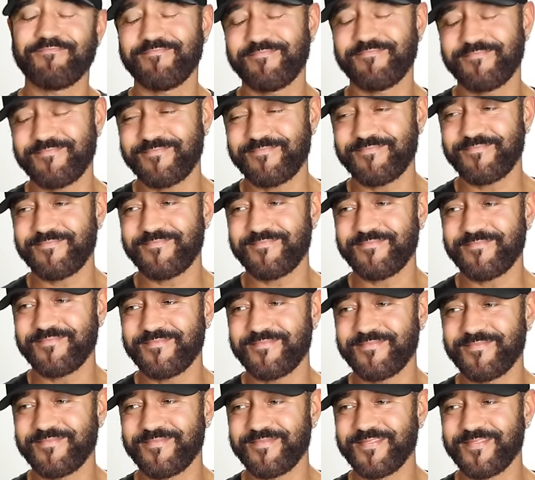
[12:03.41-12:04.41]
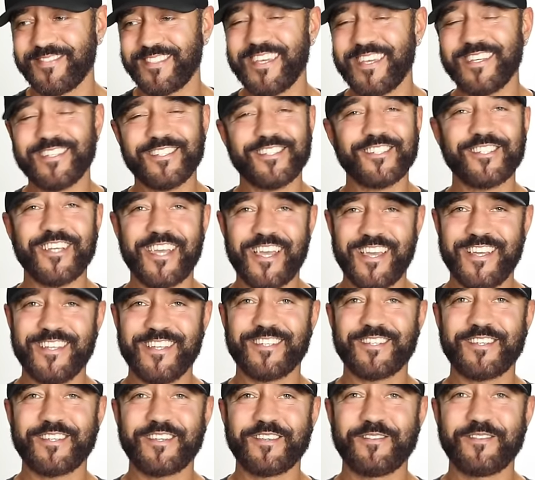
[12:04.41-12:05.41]
mm, things
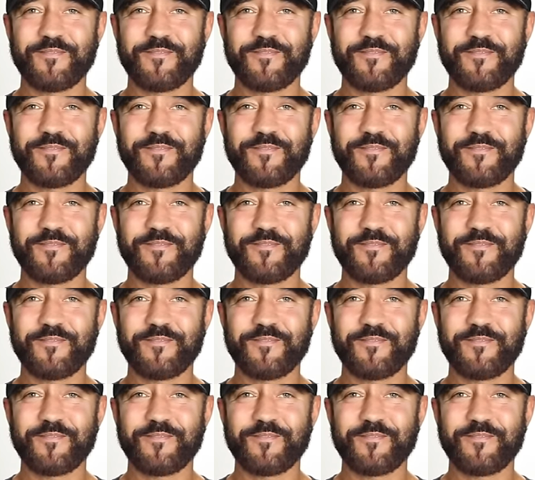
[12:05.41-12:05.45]
changed